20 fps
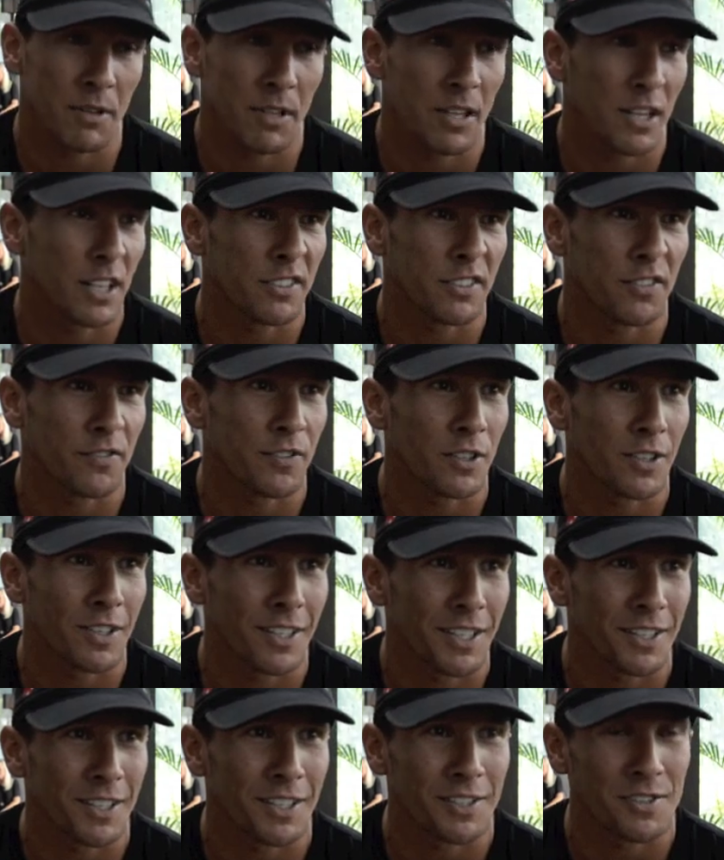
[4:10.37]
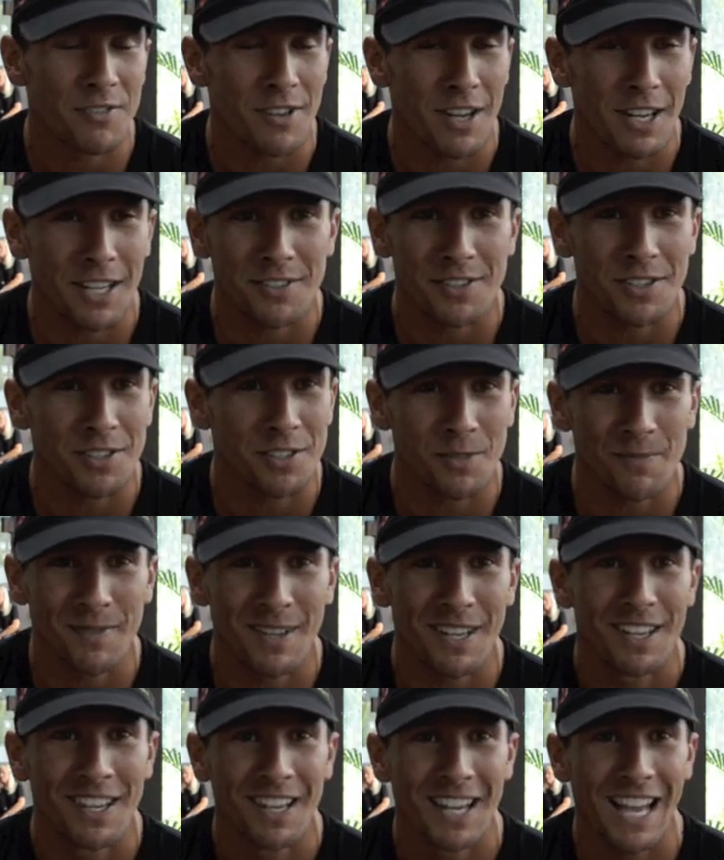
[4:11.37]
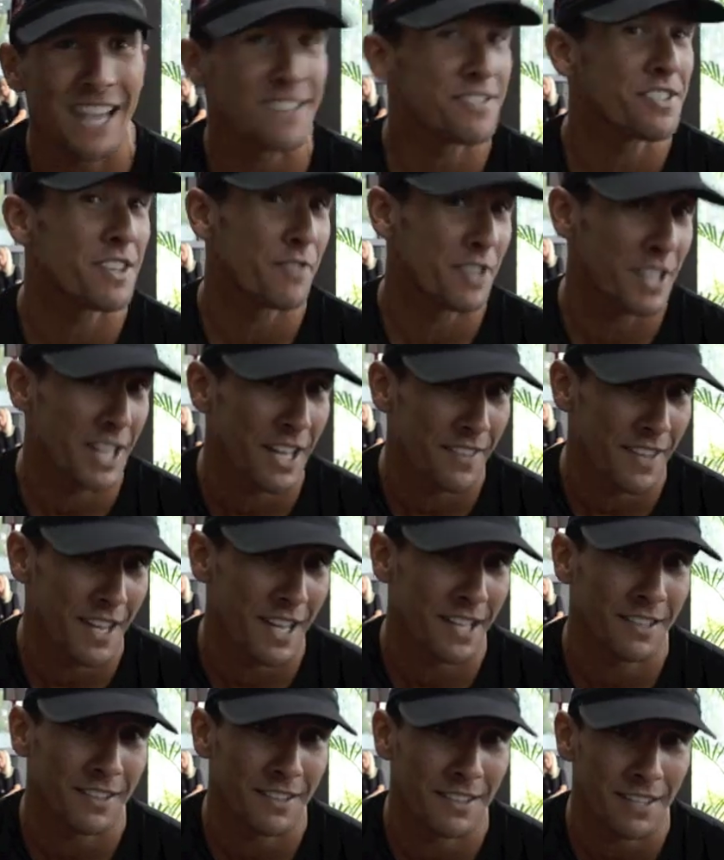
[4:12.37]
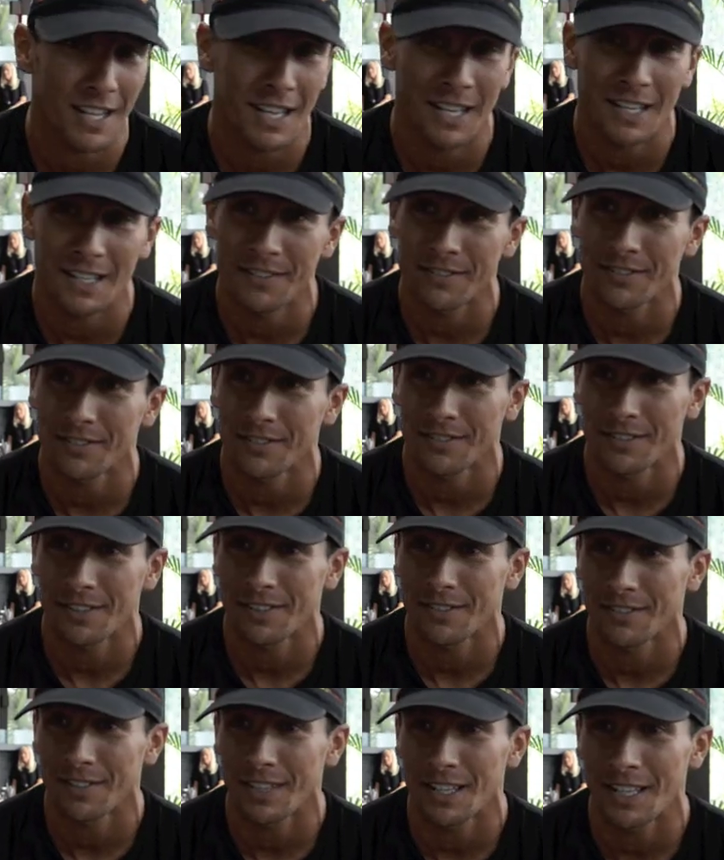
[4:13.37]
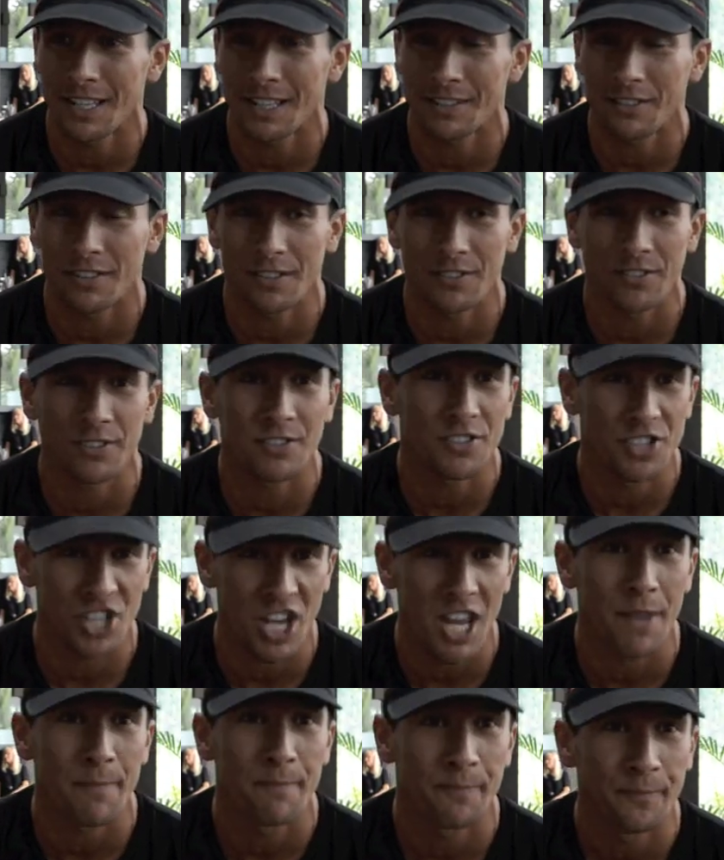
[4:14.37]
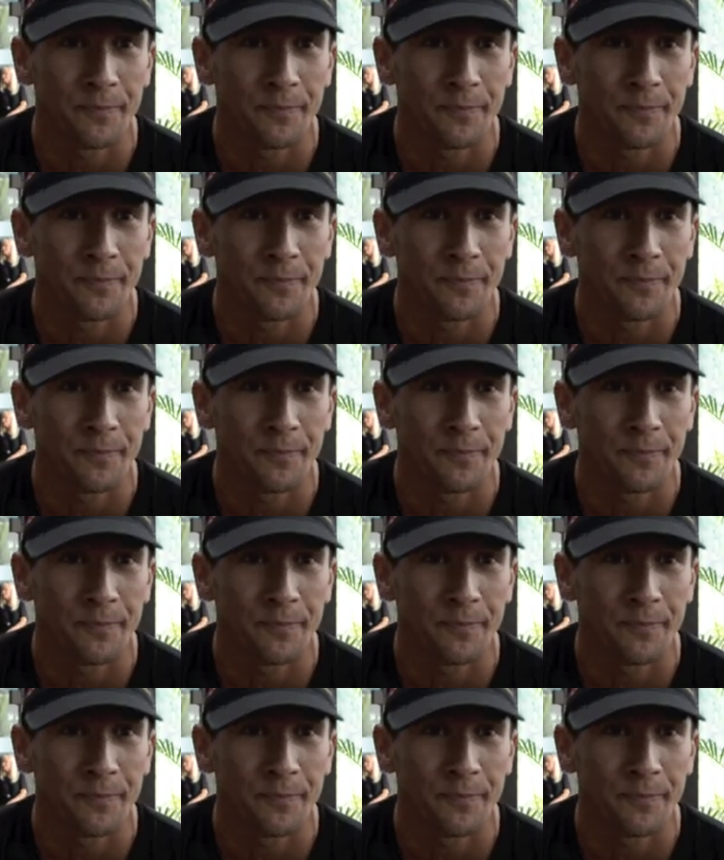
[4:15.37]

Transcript: And I just feel that the Australian system has never done that, and it's a shame.